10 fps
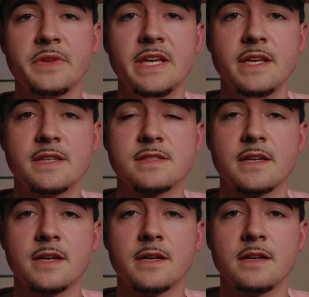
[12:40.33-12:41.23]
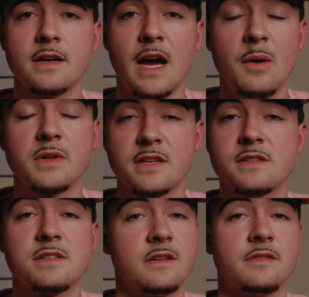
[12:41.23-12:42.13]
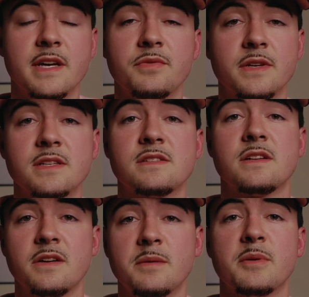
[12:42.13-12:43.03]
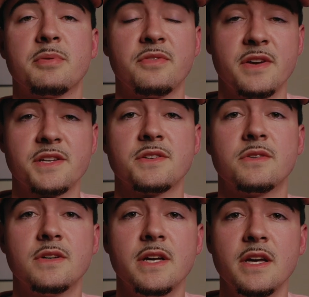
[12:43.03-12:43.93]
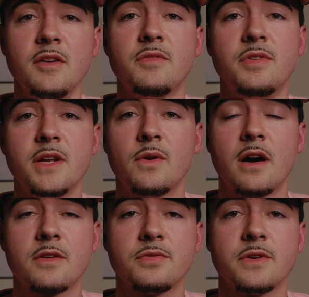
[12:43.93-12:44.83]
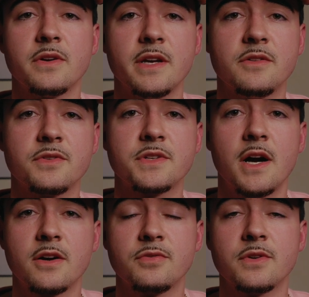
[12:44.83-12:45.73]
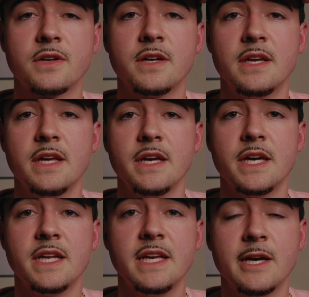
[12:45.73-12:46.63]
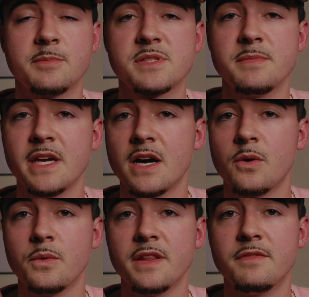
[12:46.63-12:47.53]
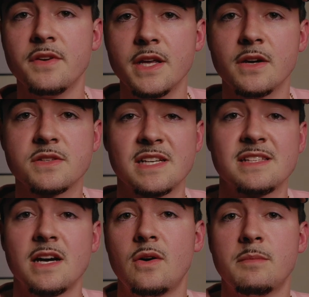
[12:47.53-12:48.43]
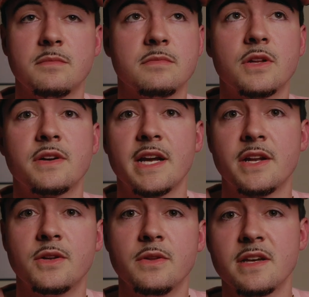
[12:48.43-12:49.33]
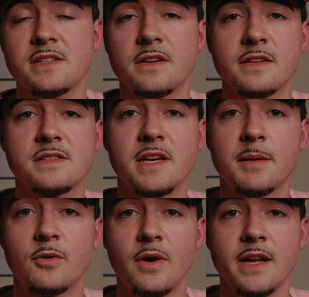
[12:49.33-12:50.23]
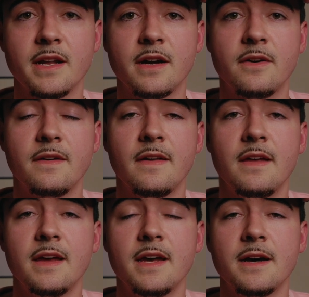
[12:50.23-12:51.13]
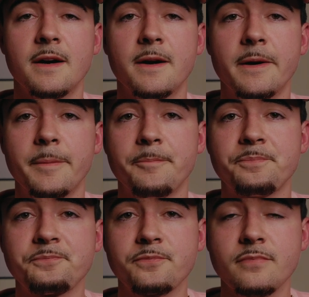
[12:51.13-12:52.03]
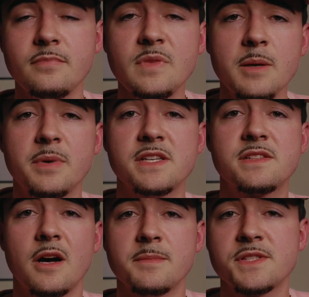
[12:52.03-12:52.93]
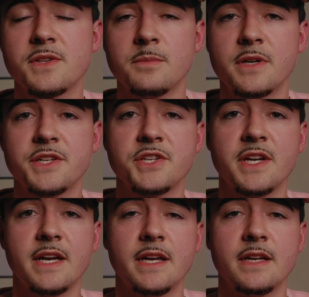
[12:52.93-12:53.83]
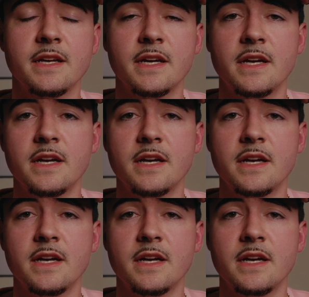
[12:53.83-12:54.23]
He is, I would definitely consider him a professional videographer and photographer, and he helps me out with videos. That's how I learned how to do this on this camera right now. But he's taught me so much, and